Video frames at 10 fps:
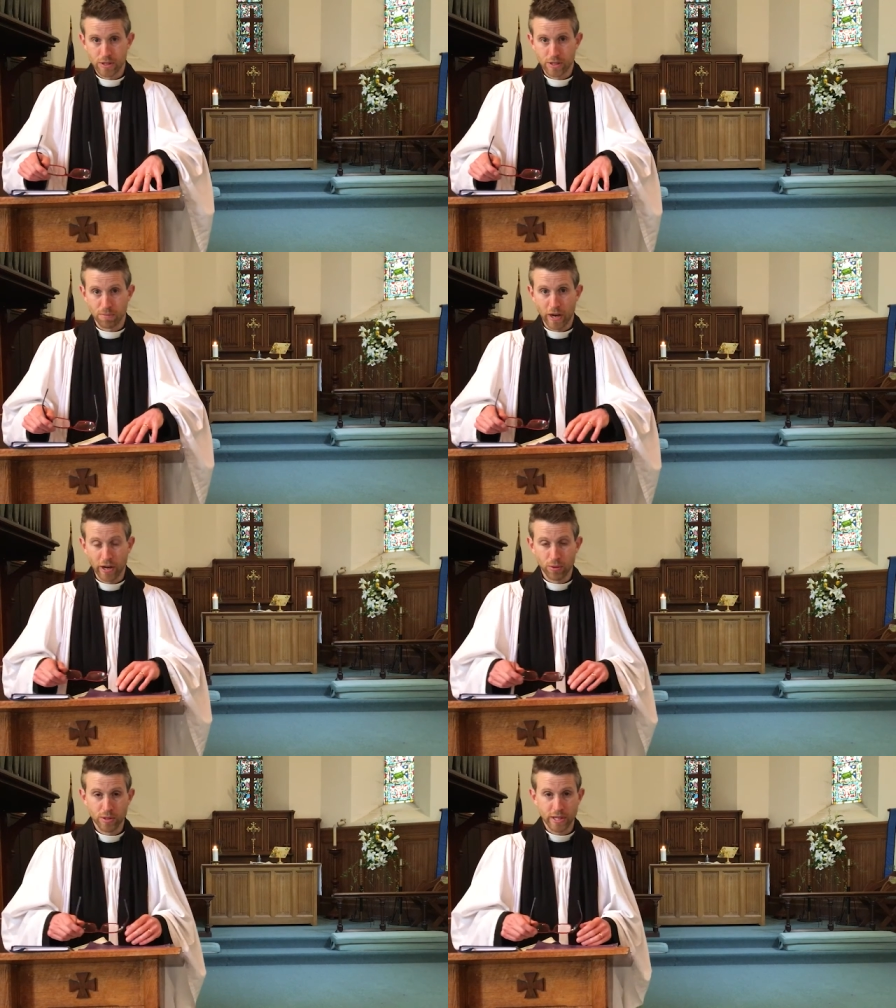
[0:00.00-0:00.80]
St
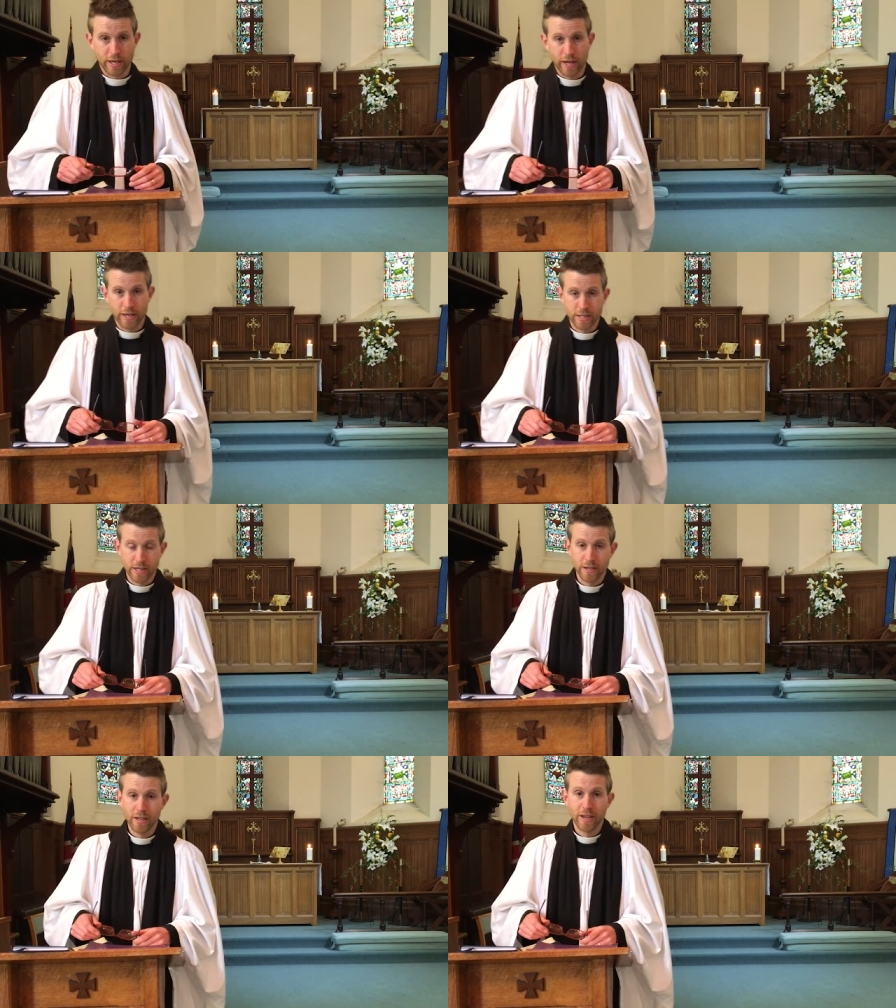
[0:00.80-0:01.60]
Michael's in
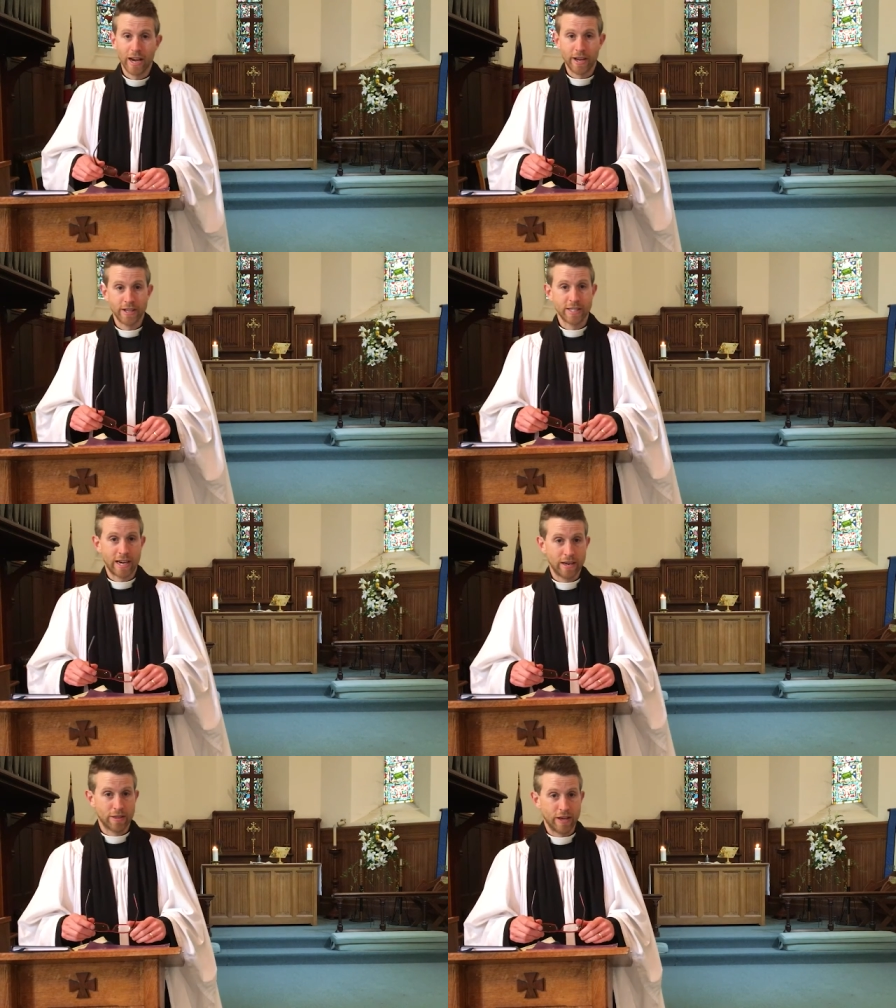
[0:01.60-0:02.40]
Hinton, and at
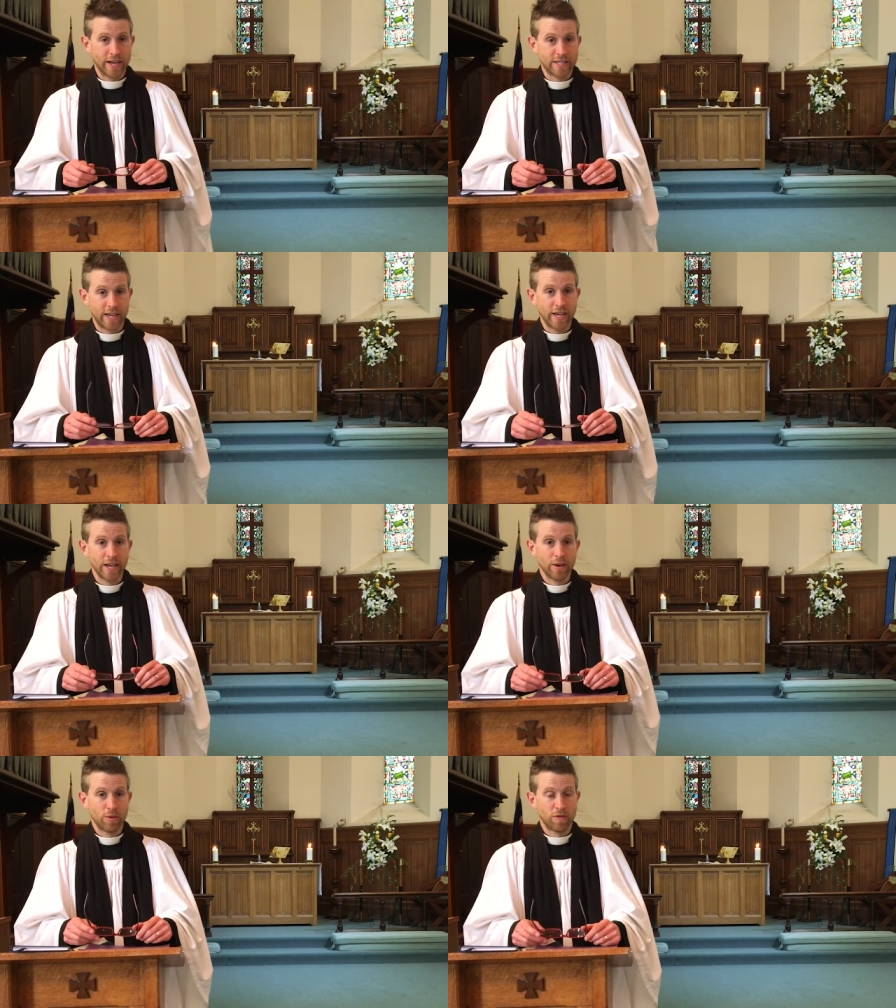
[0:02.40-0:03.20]
10.30
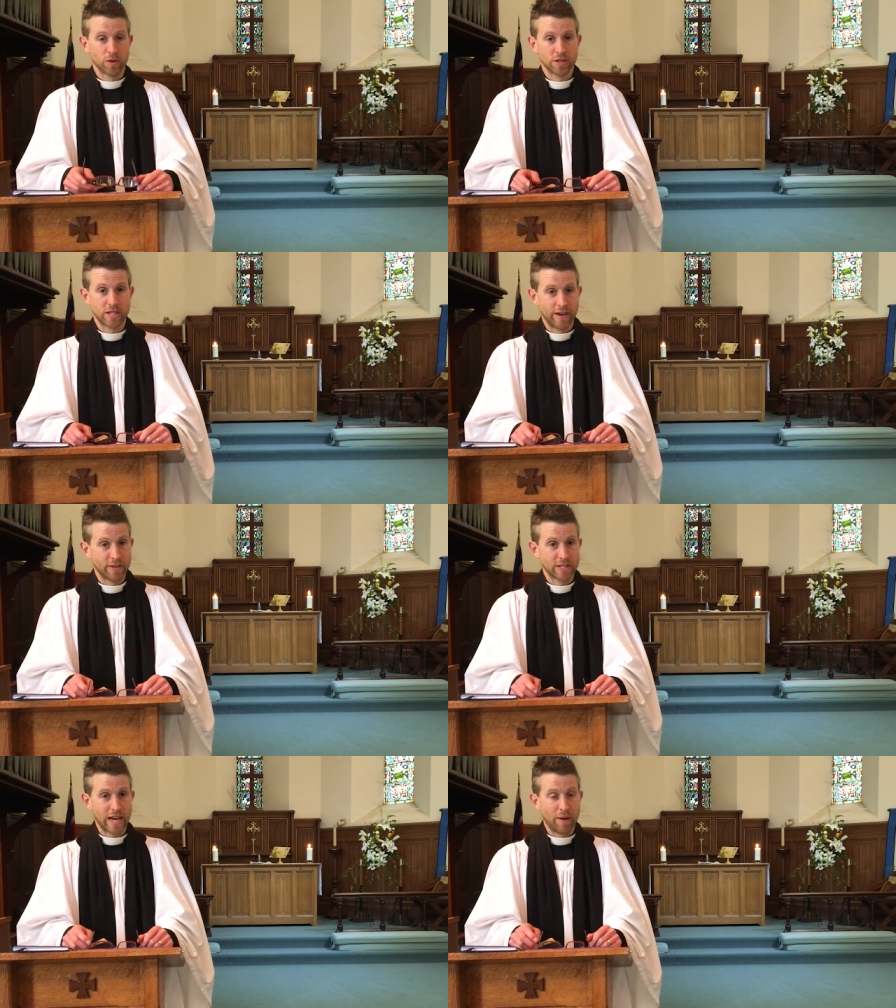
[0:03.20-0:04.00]
we've got a
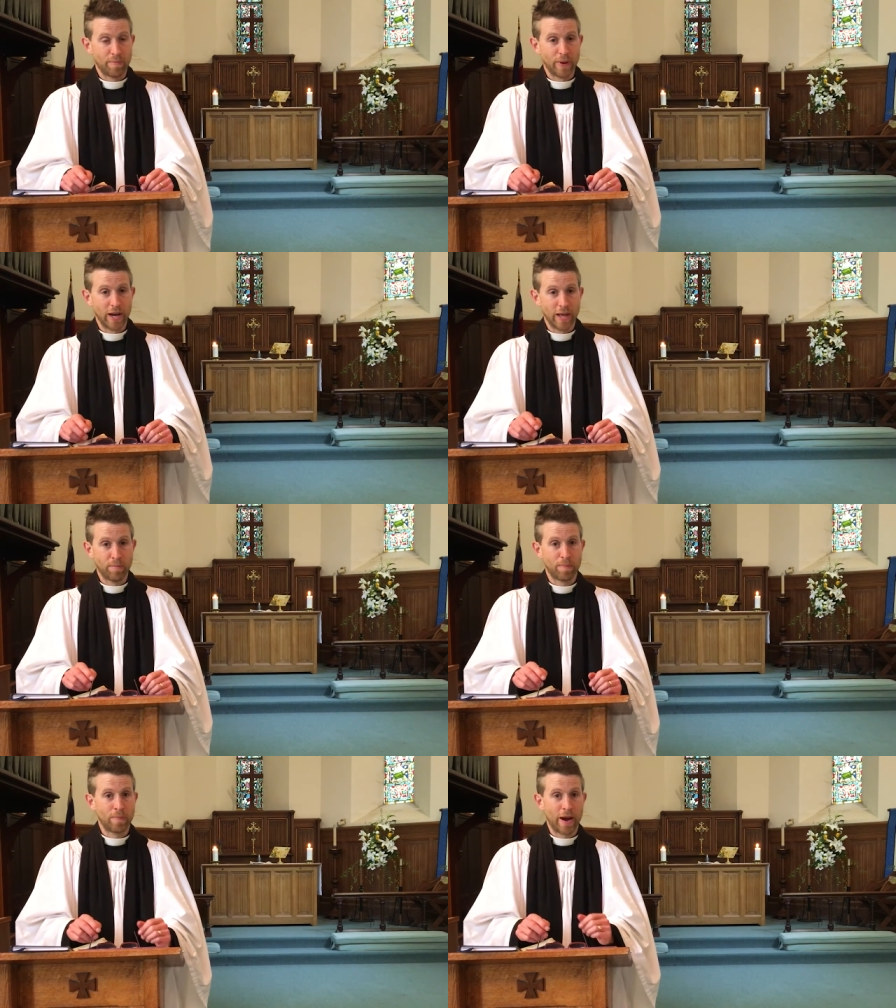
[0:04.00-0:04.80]
service at Burley
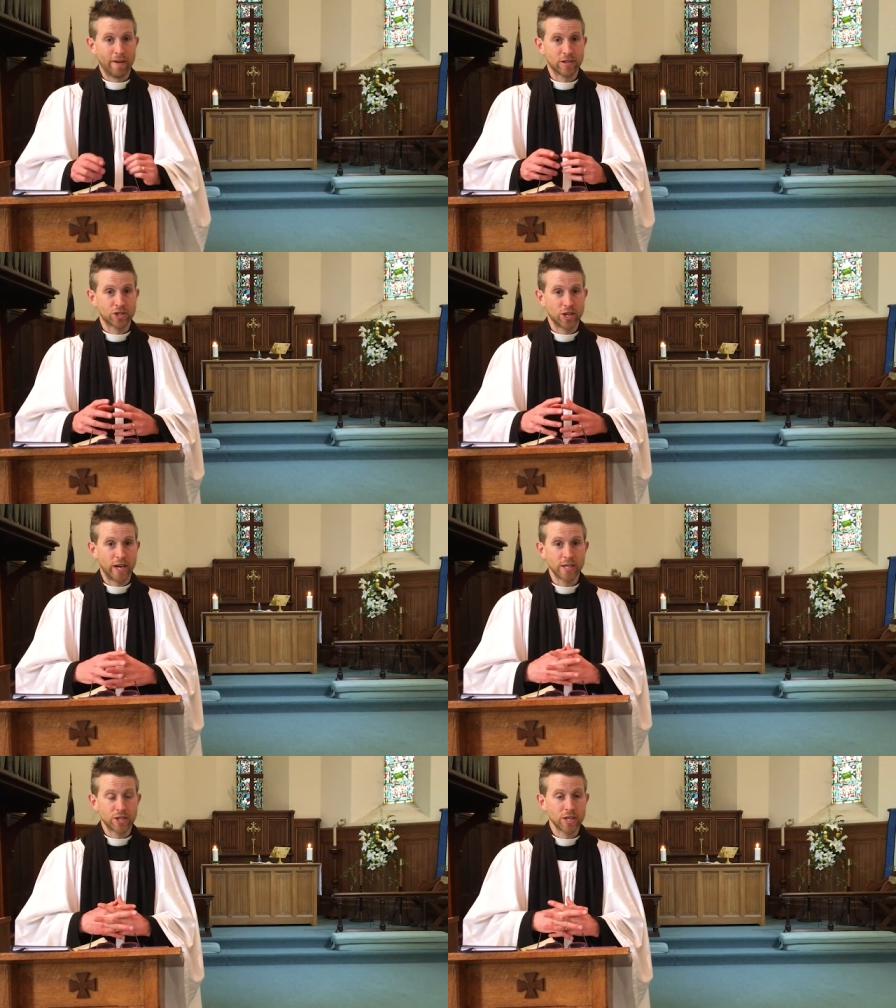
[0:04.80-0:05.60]
Parish
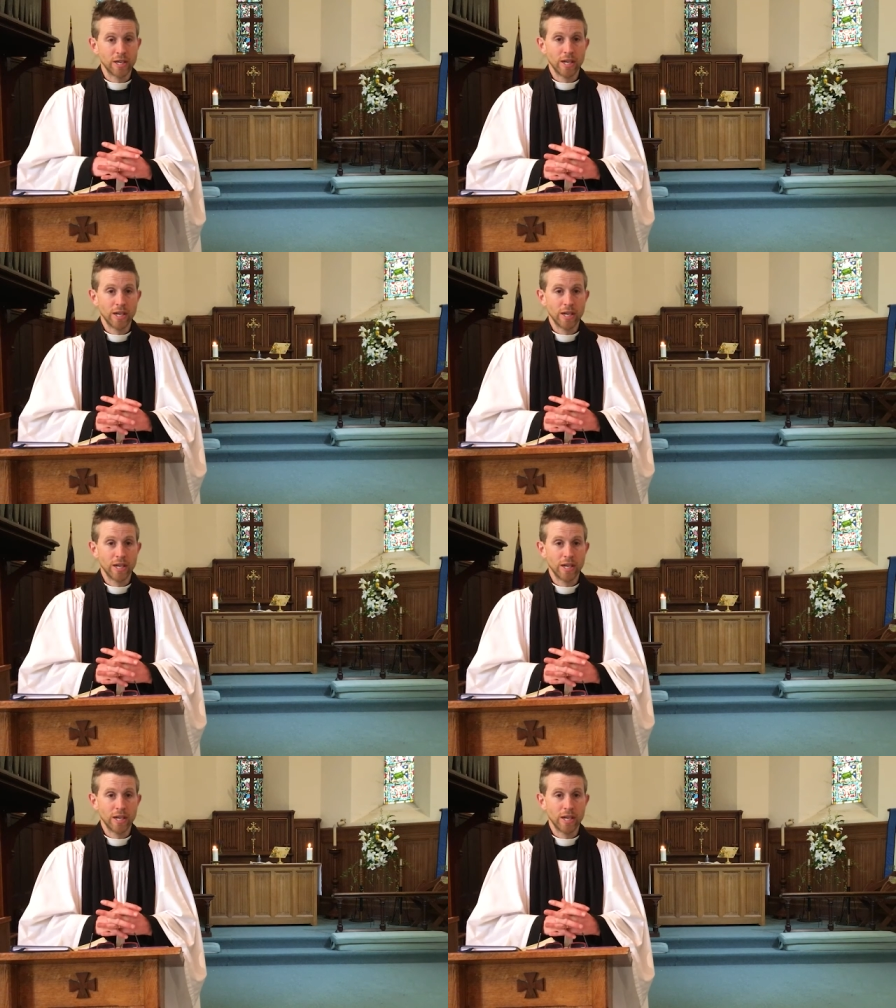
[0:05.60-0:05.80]
Church.